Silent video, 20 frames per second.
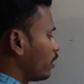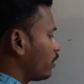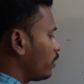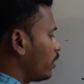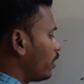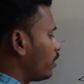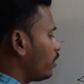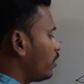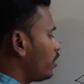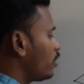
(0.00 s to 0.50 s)

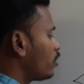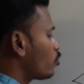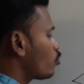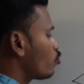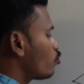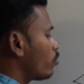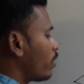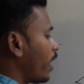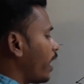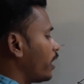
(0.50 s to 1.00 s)
then these
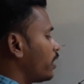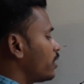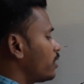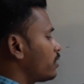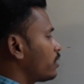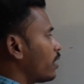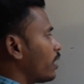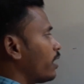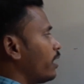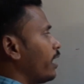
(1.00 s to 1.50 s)
two tangents
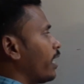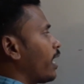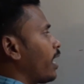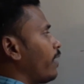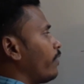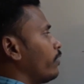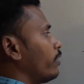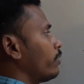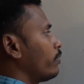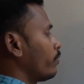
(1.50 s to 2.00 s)
are
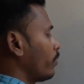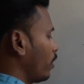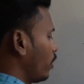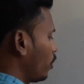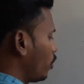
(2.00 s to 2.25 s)
derived